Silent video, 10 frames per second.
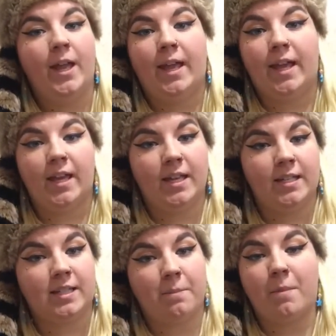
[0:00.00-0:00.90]

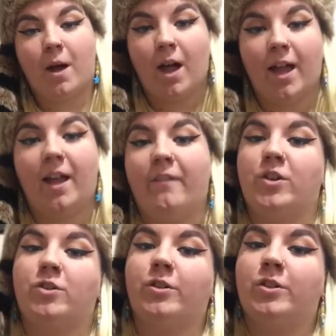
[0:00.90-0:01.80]
is my
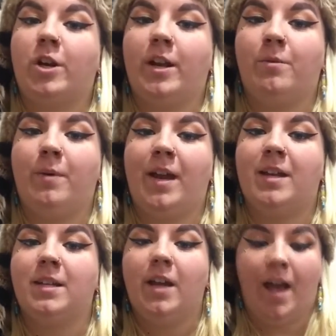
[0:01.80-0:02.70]
official starting
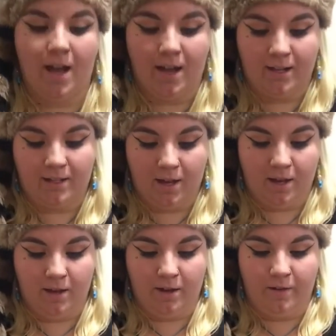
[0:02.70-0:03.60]
weight as
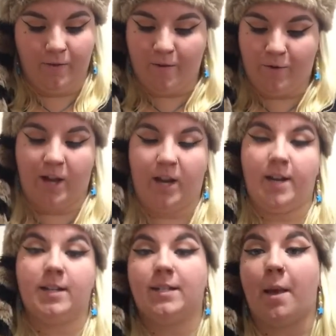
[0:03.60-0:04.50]
of
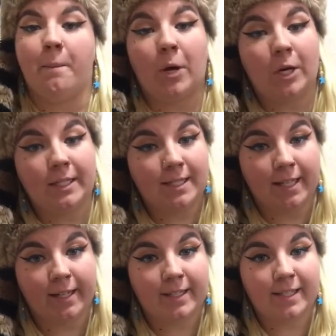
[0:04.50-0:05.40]
Friday, December
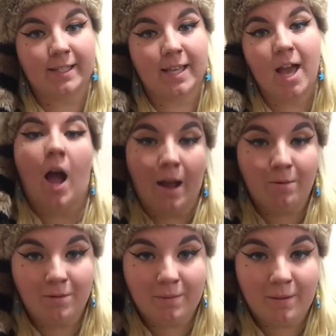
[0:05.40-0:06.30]
6th. I
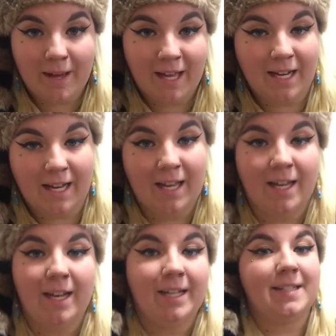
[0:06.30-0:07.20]
won't be weighing in
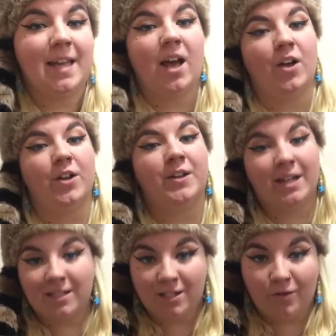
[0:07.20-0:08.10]
again until
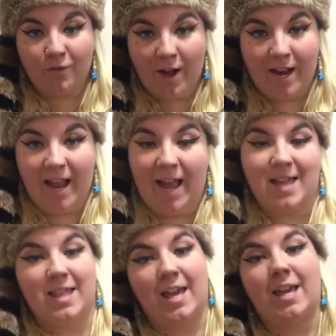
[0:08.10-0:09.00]
next Friday.
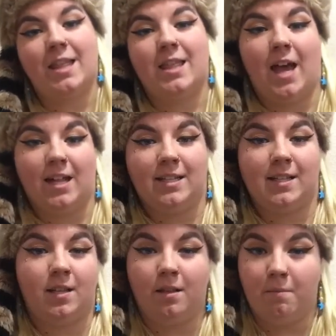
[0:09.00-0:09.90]
I think
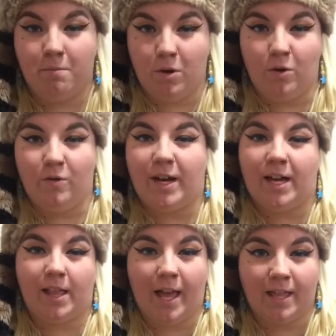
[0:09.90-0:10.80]
that's the move.
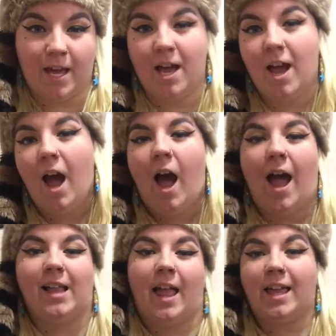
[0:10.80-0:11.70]
I like that.
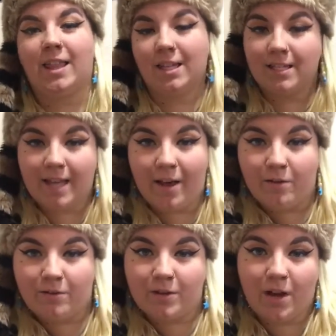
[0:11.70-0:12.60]
I like the
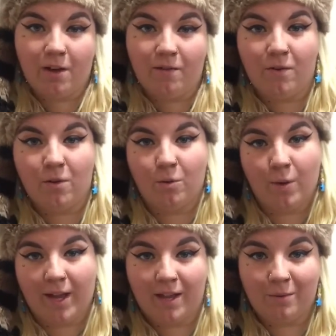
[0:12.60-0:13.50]
sound of
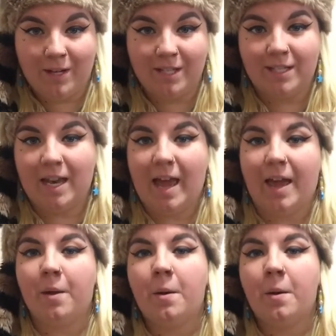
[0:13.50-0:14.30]
weigh-in Wednesday,